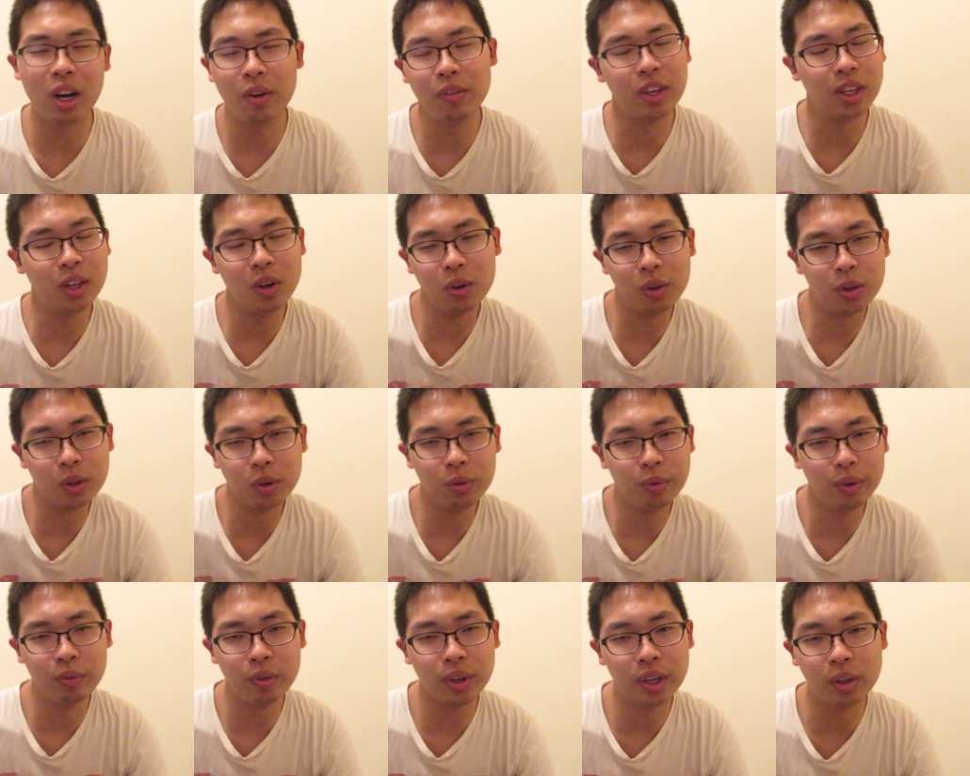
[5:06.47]
I mean no
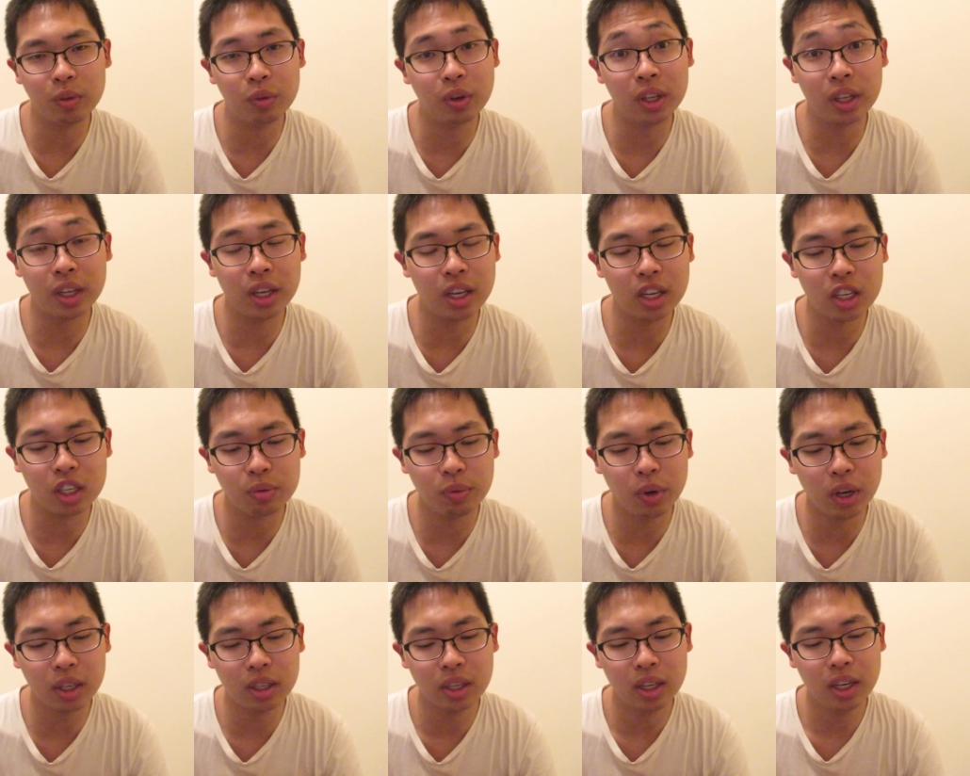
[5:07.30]
human being really is,
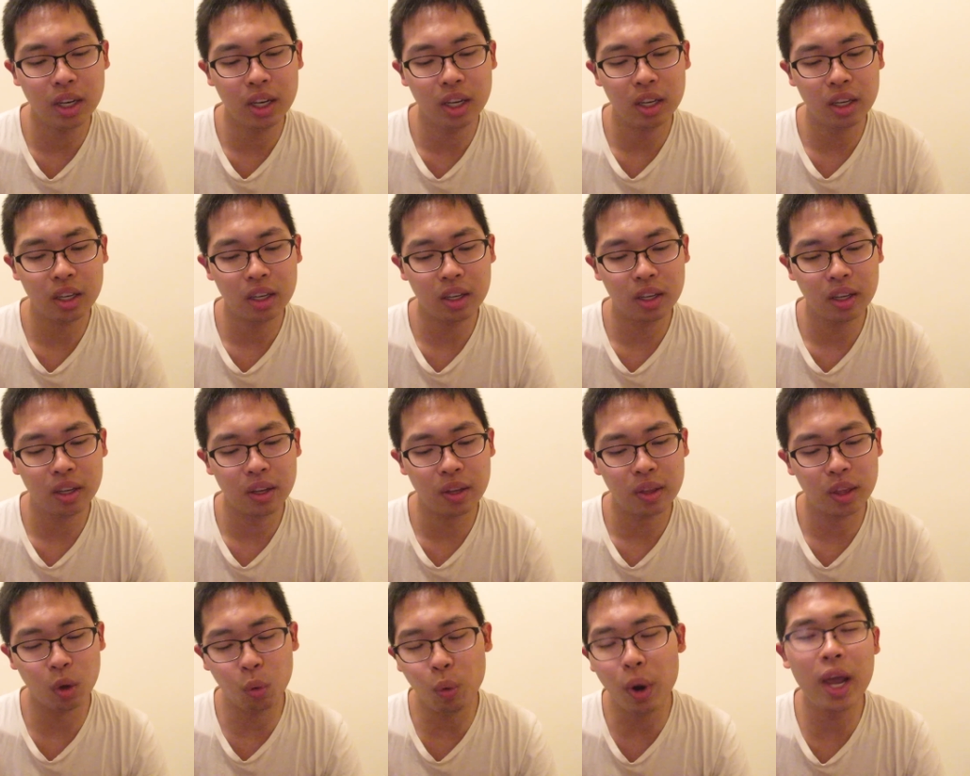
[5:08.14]
but
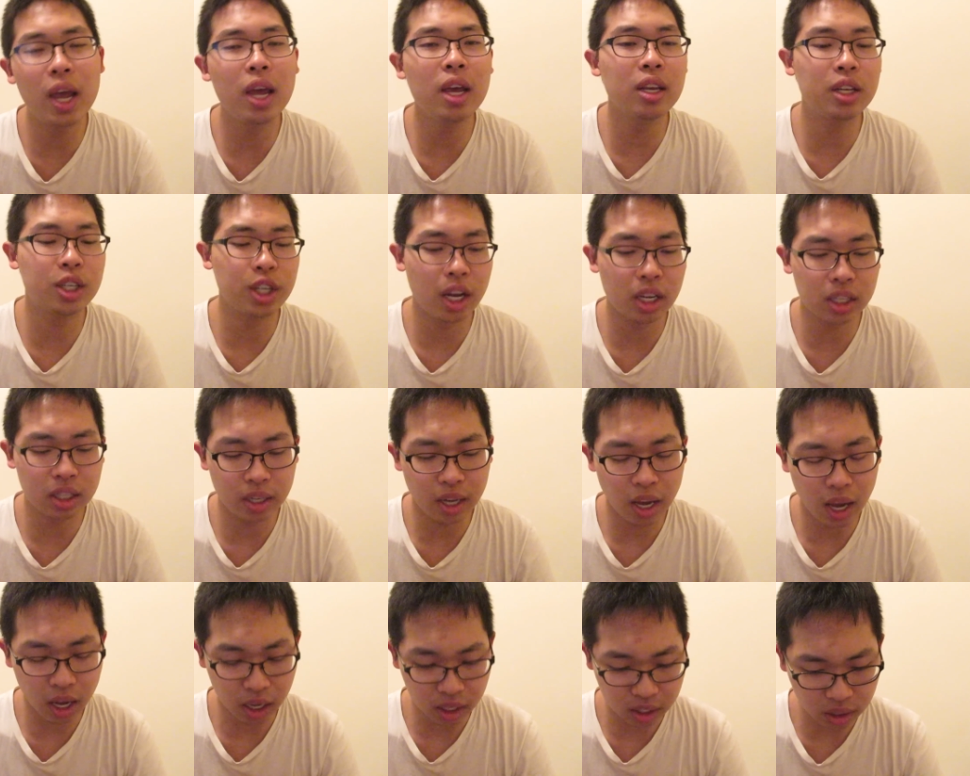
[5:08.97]
the way
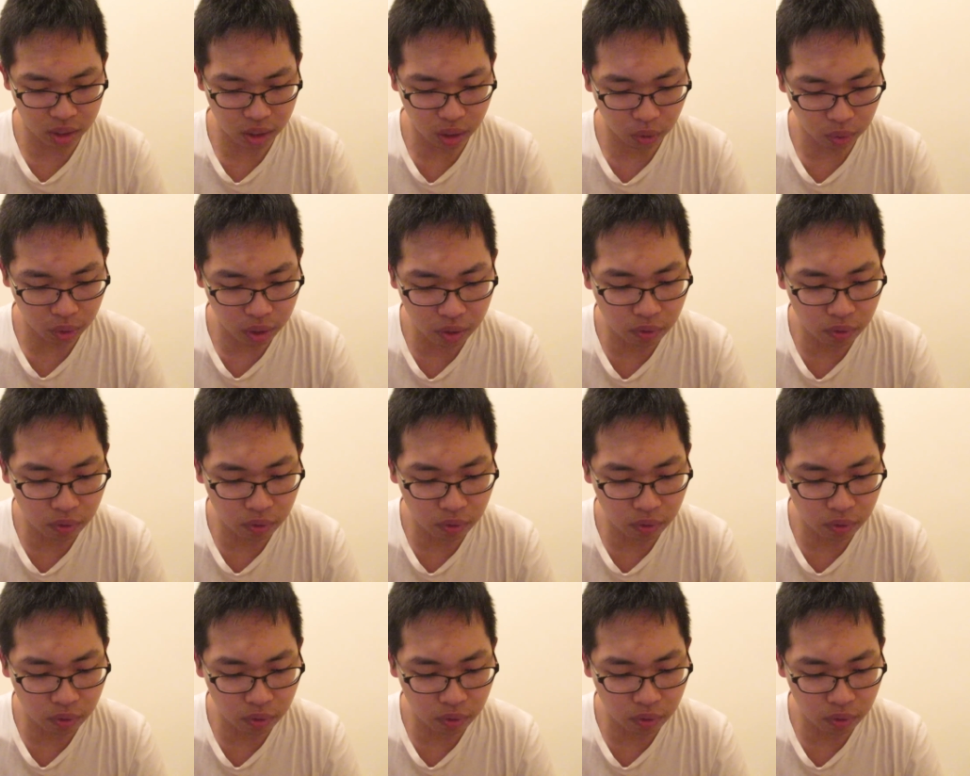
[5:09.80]
Jackson acts though,